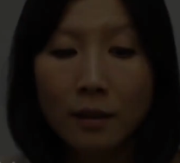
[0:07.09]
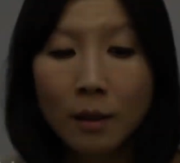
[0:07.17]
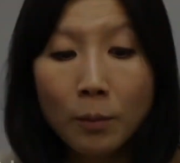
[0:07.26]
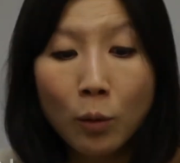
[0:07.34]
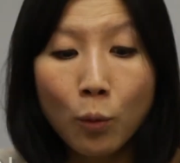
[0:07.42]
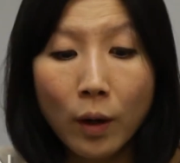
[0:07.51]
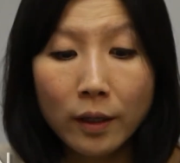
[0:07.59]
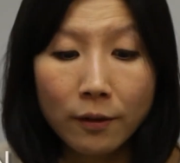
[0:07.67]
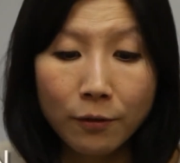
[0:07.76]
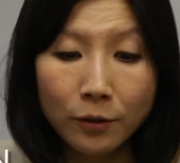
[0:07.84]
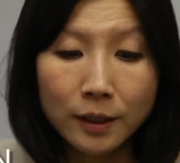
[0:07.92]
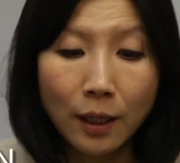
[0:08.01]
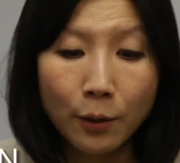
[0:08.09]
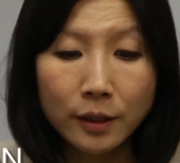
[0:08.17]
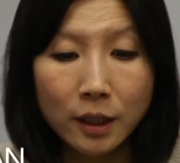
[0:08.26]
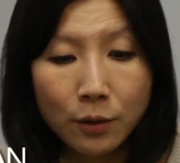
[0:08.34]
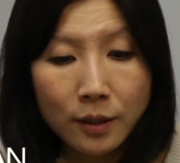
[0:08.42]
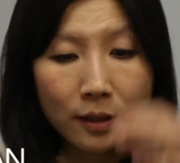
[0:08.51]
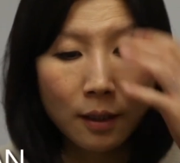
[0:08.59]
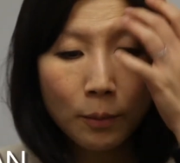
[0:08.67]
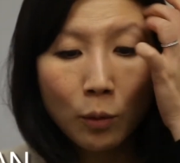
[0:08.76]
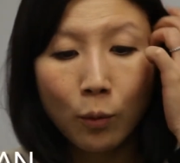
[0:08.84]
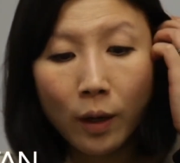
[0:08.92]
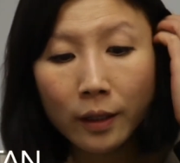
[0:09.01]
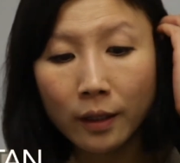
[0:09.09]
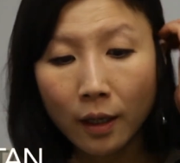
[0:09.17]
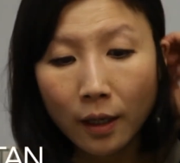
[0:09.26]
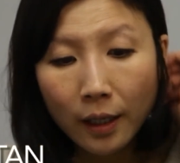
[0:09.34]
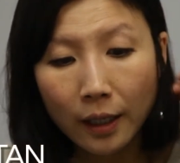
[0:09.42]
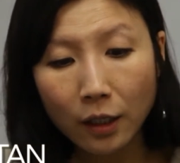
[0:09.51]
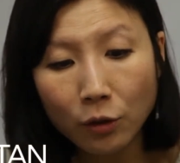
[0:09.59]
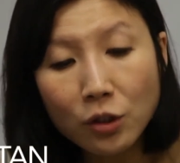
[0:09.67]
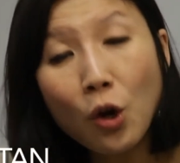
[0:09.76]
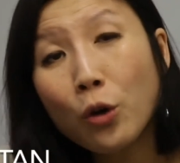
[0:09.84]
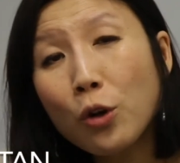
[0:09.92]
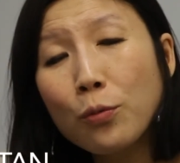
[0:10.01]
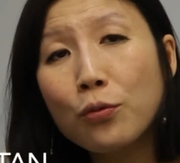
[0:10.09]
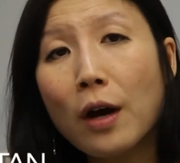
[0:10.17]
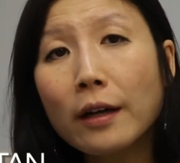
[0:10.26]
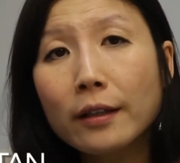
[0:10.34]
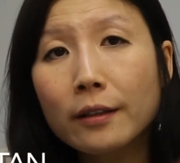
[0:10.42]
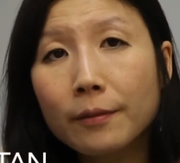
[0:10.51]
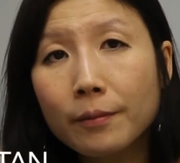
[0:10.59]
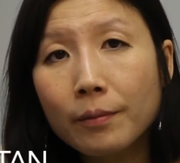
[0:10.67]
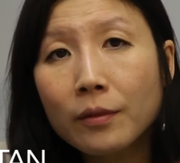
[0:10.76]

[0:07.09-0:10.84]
Number 1, the first thing I would do is, number 1, know your product.